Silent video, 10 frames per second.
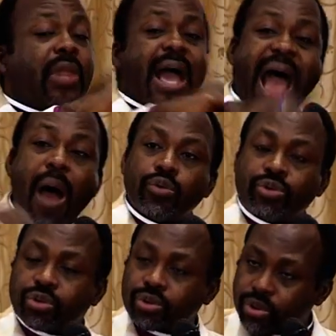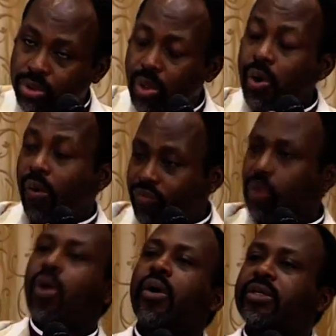the house of the
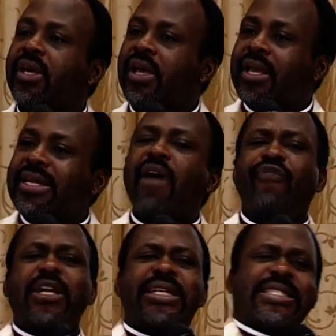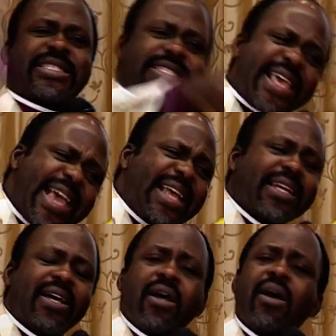Lord. Therefore, the
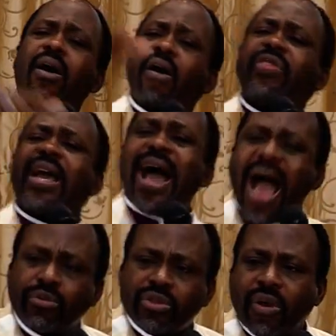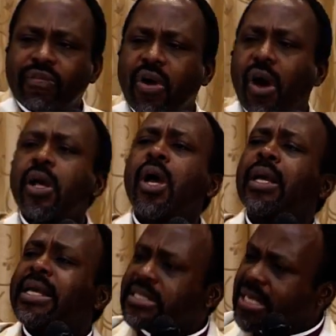zeal of the house of
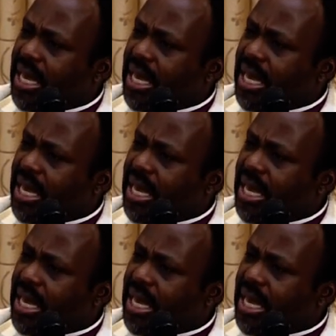God is